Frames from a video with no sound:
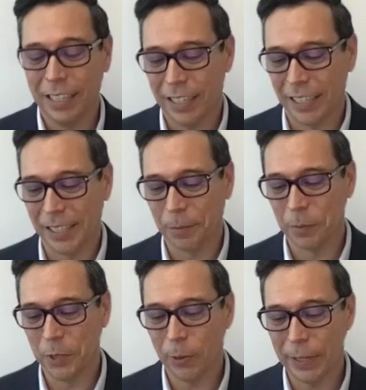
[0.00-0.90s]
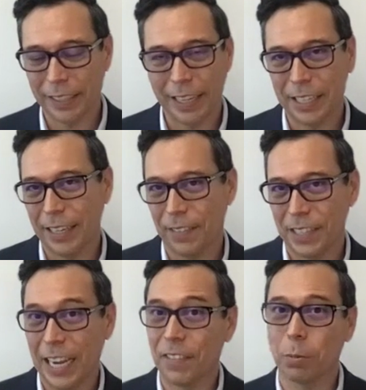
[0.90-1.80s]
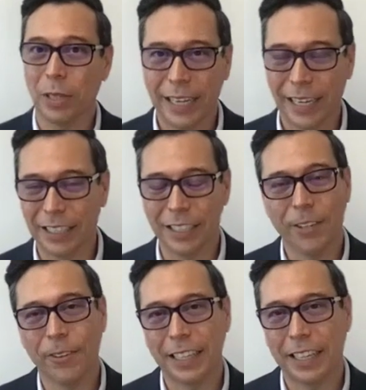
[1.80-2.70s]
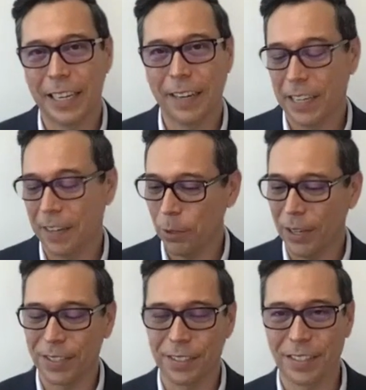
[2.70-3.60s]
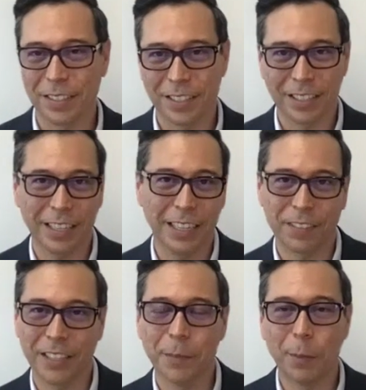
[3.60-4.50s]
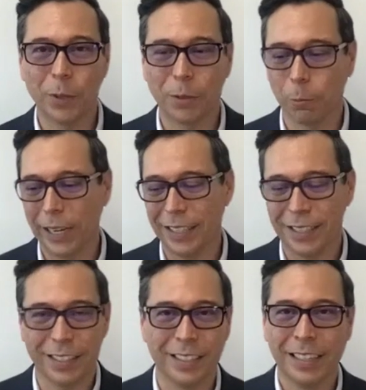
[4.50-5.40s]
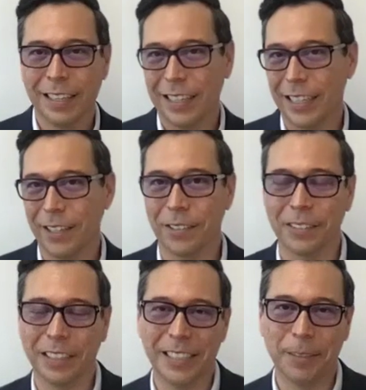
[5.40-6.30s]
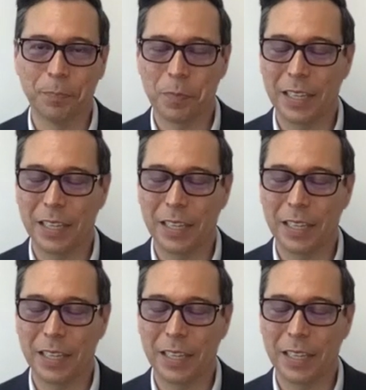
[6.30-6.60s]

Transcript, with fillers: um, knowing that you have to have a plan, knowing that you have to have processes to kind of come up with ways to, you know, um,